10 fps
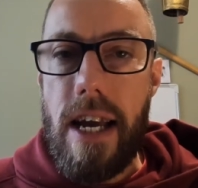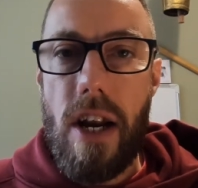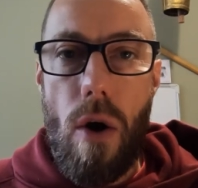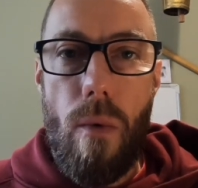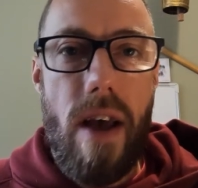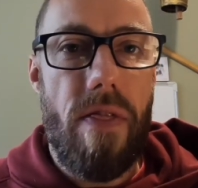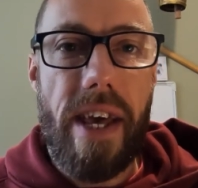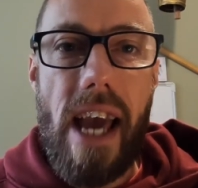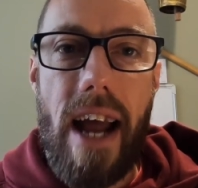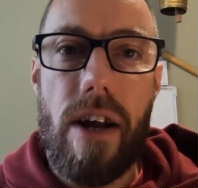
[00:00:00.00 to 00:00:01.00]
in the
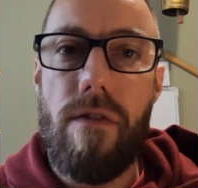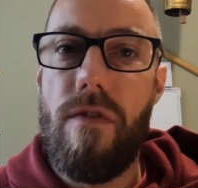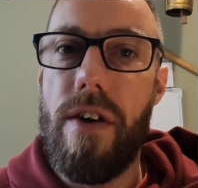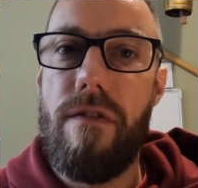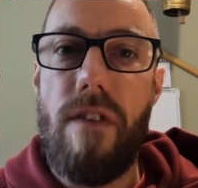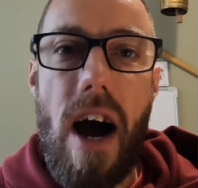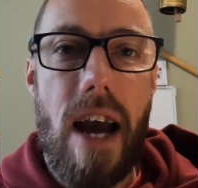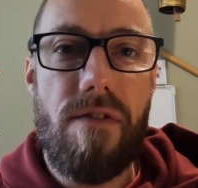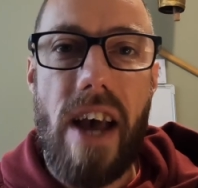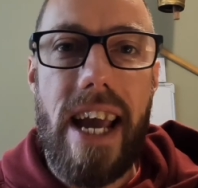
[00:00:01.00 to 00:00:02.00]
kind of the
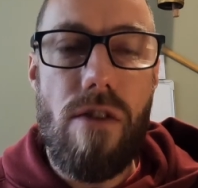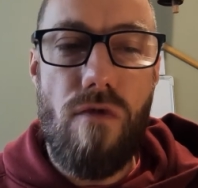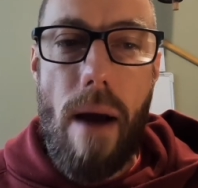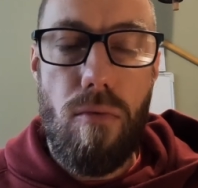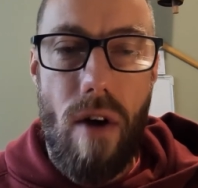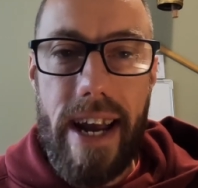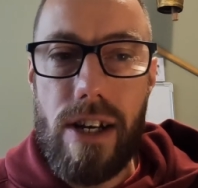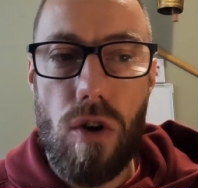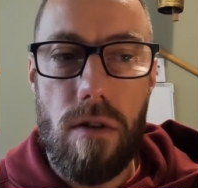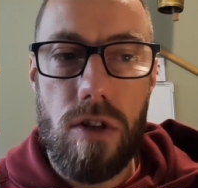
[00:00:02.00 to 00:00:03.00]
5 to 8 rep
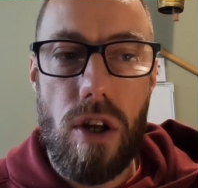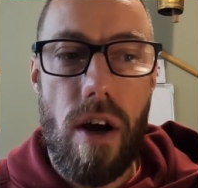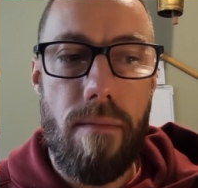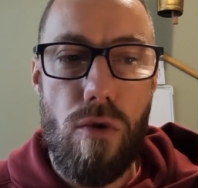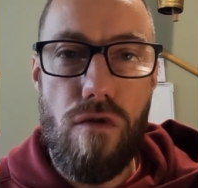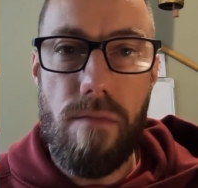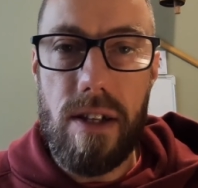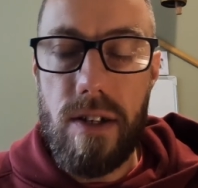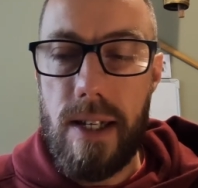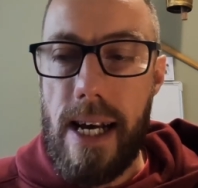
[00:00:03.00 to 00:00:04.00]
range on certain
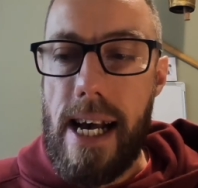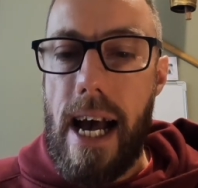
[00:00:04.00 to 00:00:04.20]
movements,